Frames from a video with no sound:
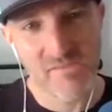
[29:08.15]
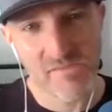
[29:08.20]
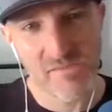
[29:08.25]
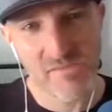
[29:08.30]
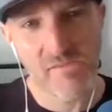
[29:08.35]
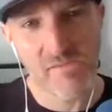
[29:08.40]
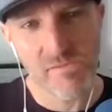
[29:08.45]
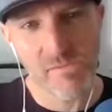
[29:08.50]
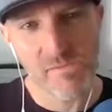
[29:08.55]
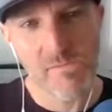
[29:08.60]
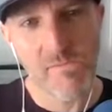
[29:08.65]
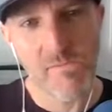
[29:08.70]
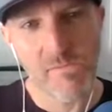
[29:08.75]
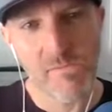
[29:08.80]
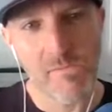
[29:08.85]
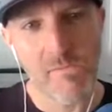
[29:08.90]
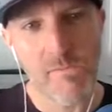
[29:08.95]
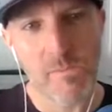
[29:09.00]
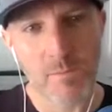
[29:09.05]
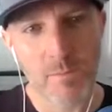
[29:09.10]

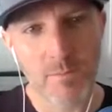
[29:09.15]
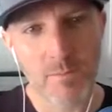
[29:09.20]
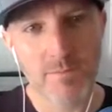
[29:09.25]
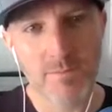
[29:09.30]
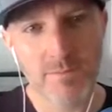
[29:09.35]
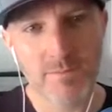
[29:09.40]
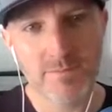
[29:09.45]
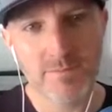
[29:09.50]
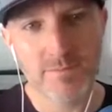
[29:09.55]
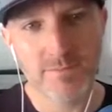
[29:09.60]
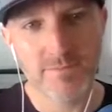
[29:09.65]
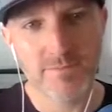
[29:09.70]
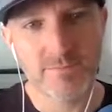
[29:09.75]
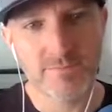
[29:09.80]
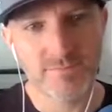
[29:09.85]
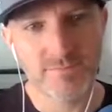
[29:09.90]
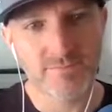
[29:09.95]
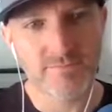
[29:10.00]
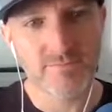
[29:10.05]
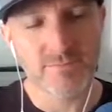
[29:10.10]

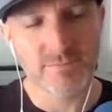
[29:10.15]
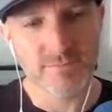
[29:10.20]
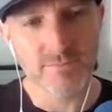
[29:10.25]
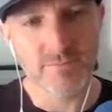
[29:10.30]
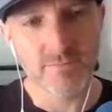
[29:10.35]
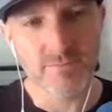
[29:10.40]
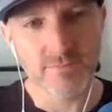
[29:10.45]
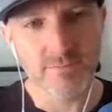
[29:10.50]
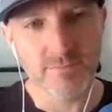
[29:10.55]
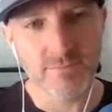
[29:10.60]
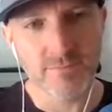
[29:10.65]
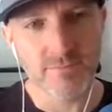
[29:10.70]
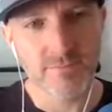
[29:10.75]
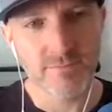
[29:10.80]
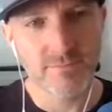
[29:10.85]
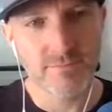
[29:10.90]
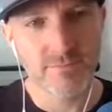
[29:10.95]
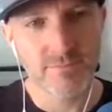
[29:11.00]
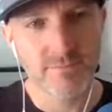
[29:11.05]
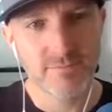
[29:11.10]

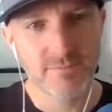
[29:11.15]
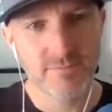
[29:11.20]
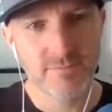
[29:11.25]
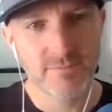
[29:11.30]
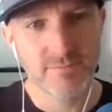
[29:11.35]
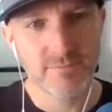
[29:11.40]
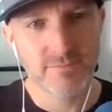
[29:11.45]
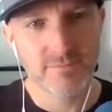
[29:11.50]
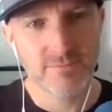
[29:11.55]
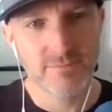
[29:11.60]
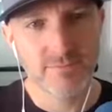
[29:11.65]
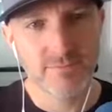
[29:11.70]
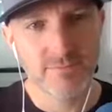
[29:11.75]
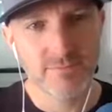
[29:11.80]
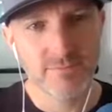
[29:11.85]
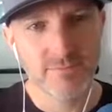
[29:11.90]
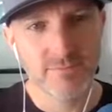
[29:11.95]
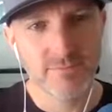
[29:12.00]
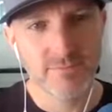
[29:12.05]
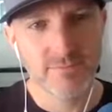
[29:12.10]

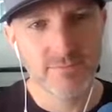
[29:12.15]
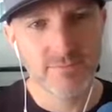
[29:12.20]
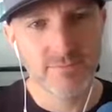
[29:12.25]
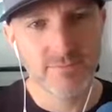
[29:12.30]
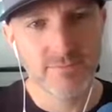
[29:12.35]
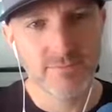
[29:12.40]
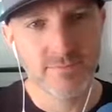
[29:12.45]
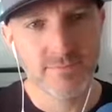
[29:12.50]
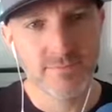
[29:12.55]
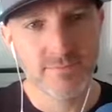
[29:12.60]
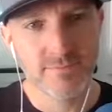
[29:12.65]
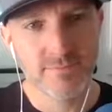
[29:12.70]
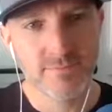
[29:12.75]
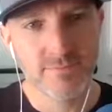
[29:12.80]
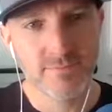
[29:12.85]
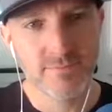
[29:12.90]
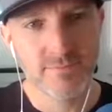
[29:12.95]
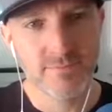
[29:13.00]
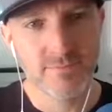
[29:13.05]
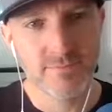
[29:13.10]

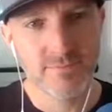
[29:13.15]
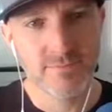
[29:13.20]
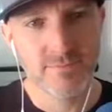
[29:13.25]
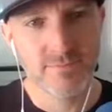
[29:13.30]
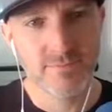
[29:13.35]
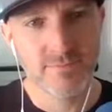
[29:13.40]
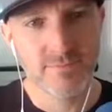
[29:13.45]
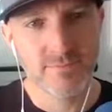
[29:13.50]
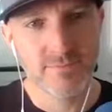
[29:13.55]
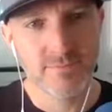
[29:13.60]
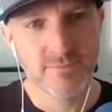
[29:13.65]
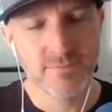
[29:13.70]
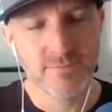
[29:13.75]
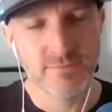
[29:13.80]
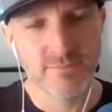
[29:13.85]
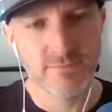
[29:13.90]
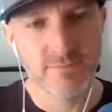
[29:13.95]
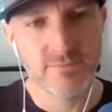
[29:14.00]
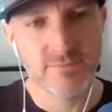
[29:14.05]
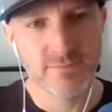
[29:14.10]

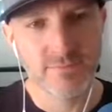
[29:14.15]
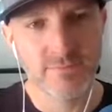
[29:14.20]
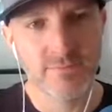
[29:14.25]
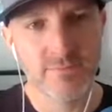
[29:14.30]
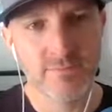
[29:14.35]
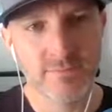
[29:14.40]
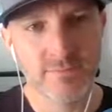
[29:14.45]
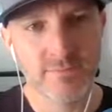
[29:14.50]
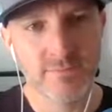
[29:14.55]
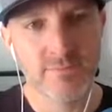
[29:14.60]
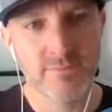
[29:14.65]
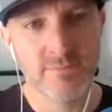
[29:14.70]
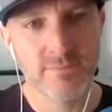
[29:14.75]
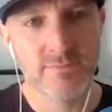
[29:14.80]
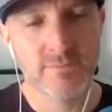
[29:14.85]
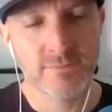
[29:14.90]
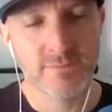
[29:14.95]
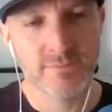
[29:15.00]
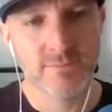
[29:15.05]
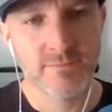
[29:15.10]

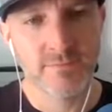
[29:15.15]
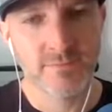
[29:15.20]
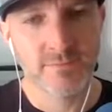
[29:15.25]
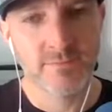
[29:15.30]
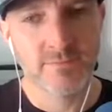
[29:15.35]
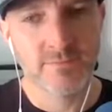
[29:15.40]
(not speaking)